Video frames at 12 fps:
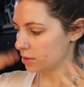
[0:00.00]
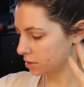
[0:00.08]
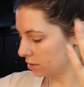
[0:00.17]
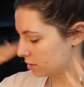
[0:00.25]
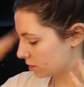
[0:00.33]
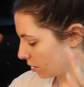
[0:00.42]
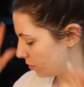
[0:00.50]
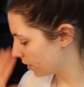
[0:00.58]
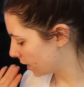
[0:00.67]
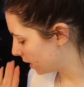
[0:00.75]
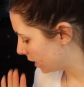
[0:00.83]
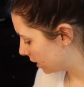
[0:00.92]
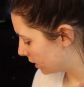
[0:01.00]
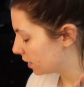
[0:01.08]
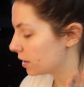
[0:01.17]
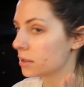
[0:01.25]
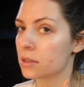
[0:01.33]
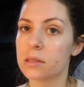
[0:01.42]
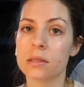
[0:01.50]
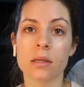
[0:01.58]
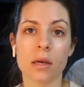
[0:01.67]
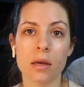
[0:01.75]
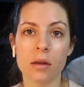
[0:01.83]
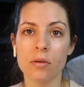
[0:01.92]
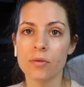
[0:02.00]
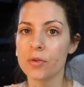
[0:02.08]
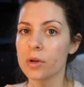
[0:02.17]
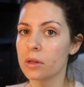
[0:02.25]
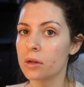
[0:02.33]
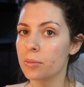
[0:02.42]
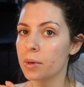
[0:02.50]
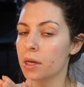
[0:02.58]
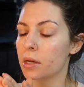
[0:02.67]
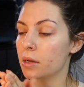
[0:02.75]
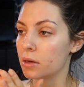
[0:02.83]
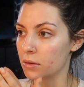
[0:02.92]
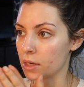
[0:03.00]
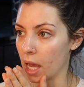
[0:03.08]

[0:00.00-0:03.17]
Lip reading: soak in and sit for a little bit,